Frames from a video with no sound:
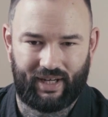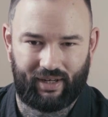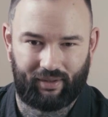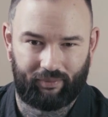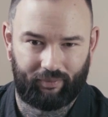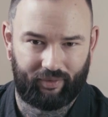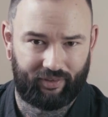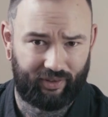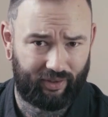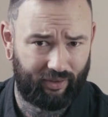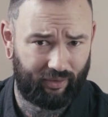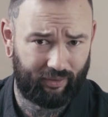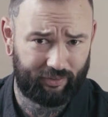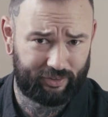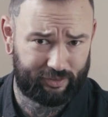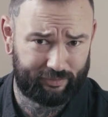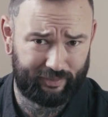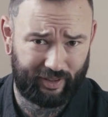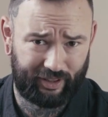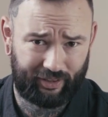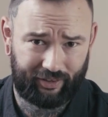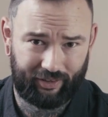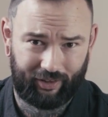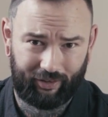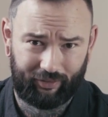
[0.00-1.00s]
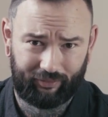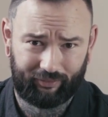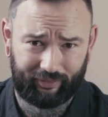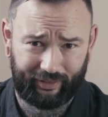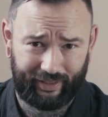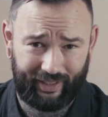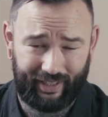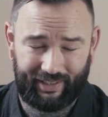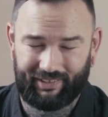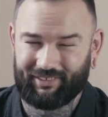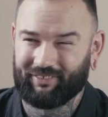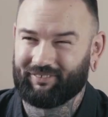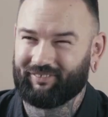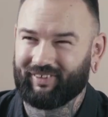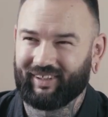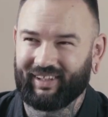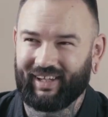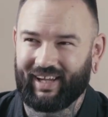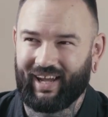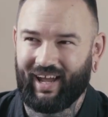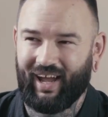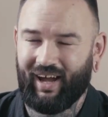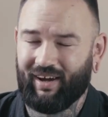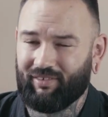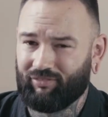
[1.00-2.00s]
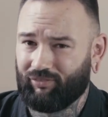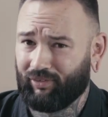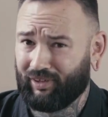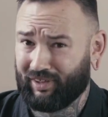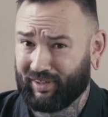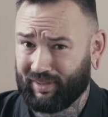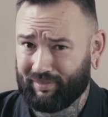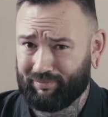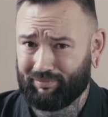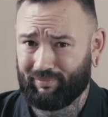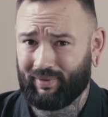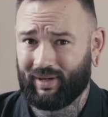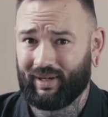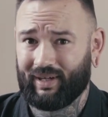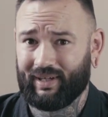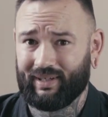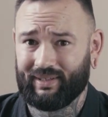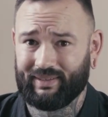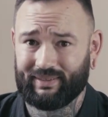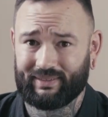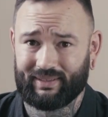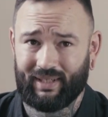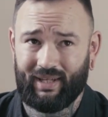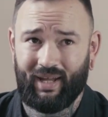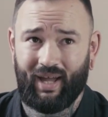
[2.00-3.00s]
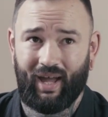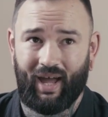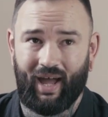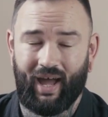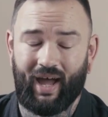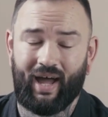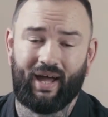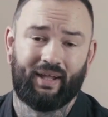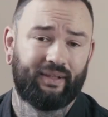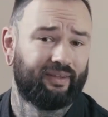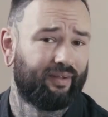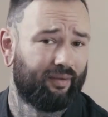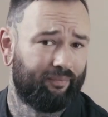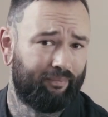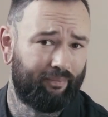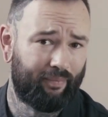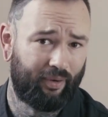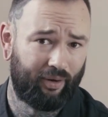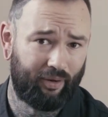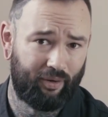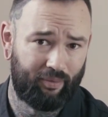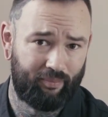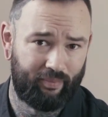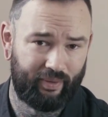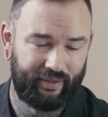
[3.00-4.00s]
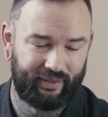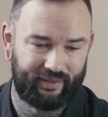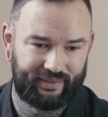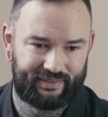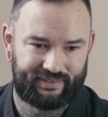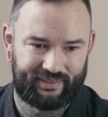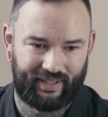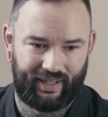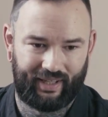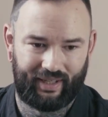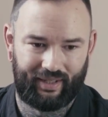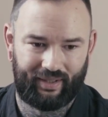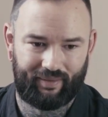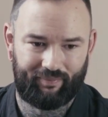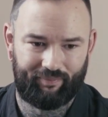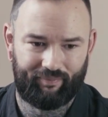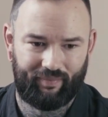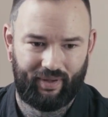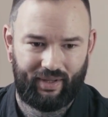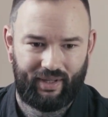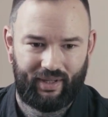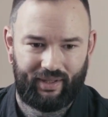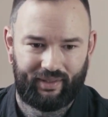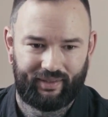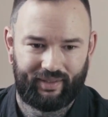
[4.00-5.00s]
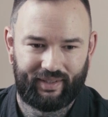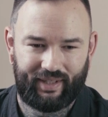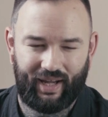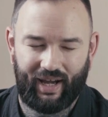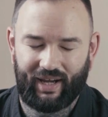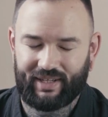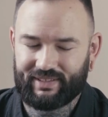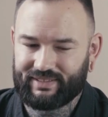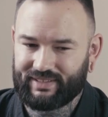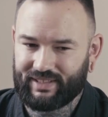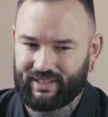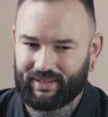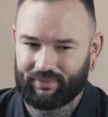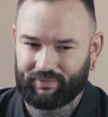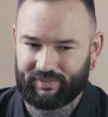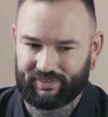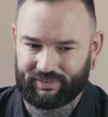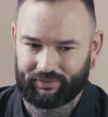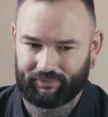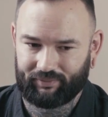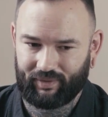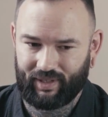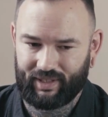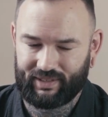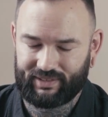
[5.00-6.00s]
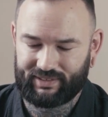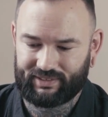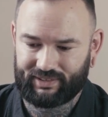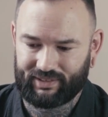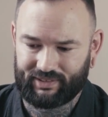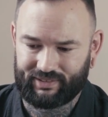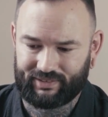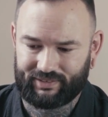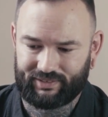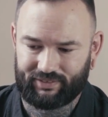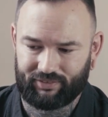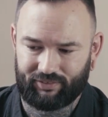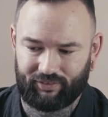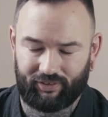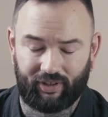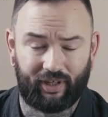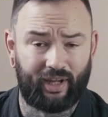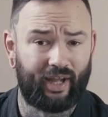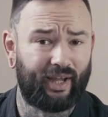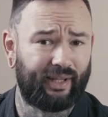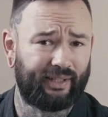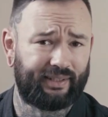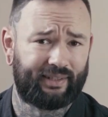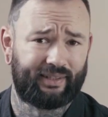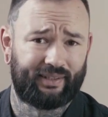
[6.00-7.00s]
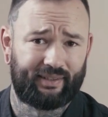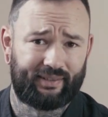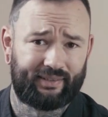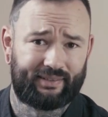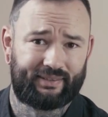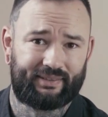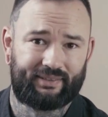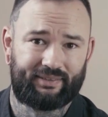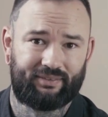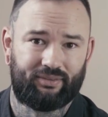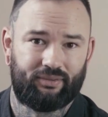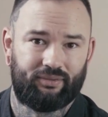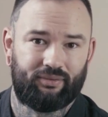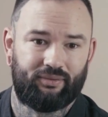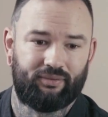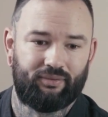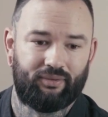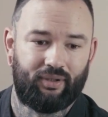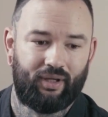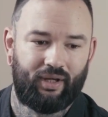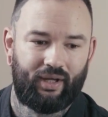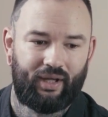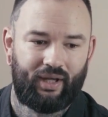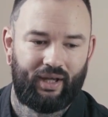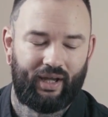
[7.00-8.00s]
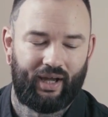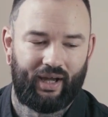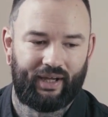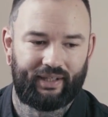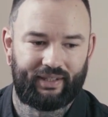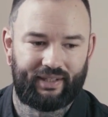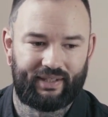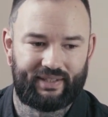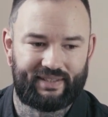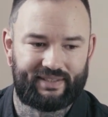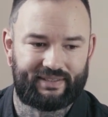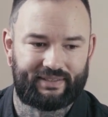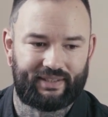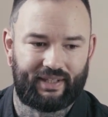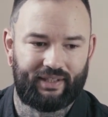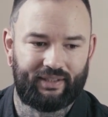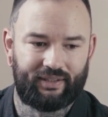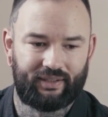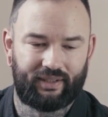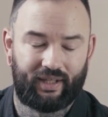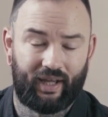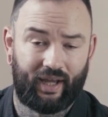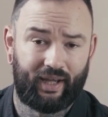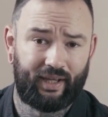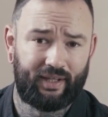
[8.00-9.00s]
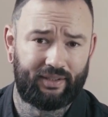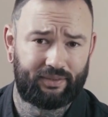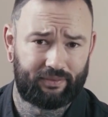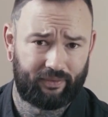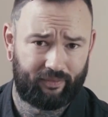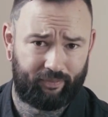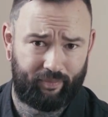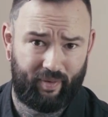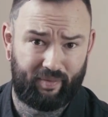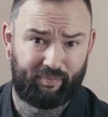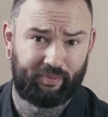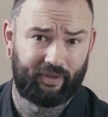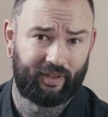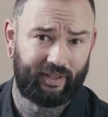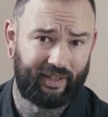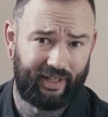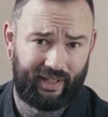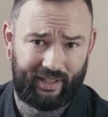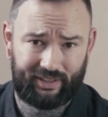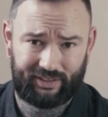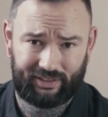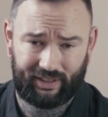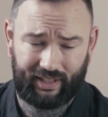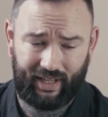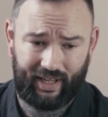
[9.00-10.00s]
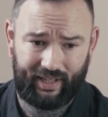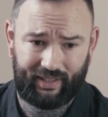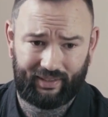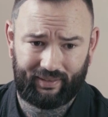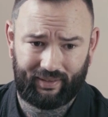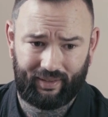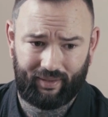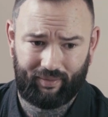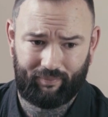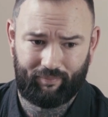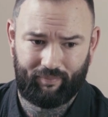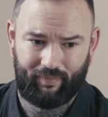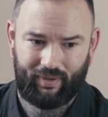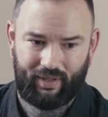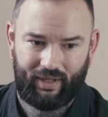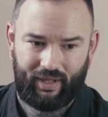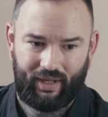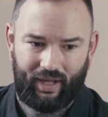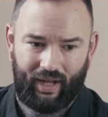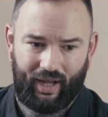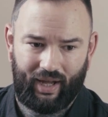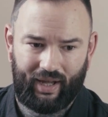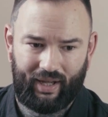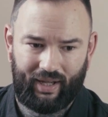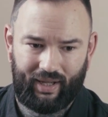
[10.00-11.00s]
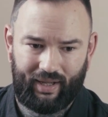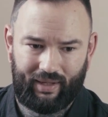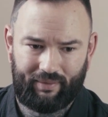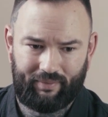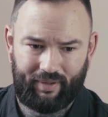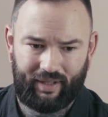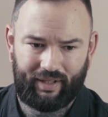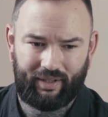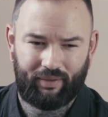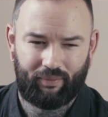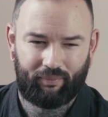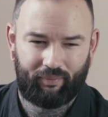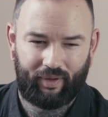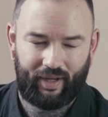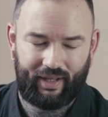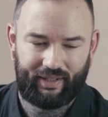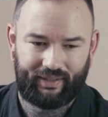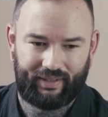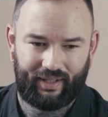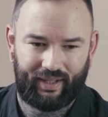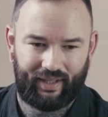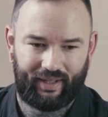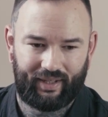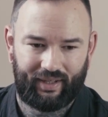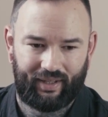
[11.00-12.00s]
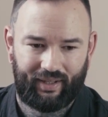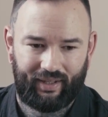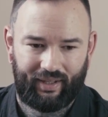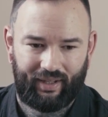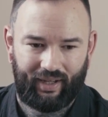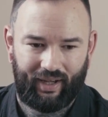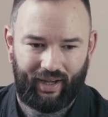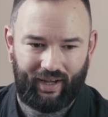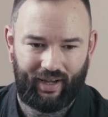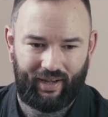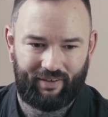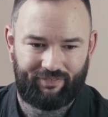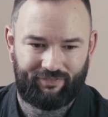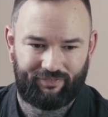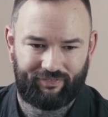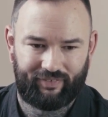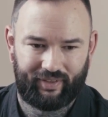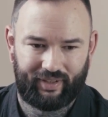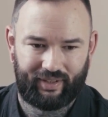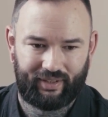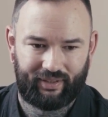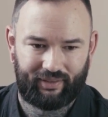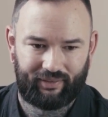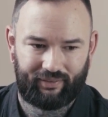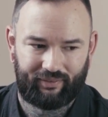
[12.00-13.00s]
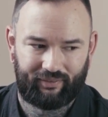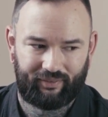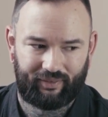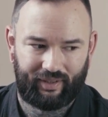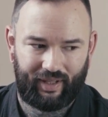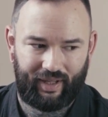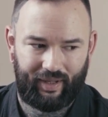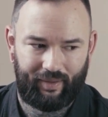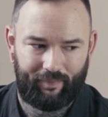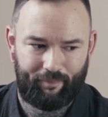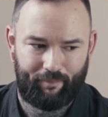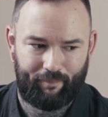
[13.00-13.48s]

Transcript: channel with an ultimate goal, and I don't really have one in mind at the moment. The idea was always just to create things to, I guess, engage with people and educate them in a way that I feel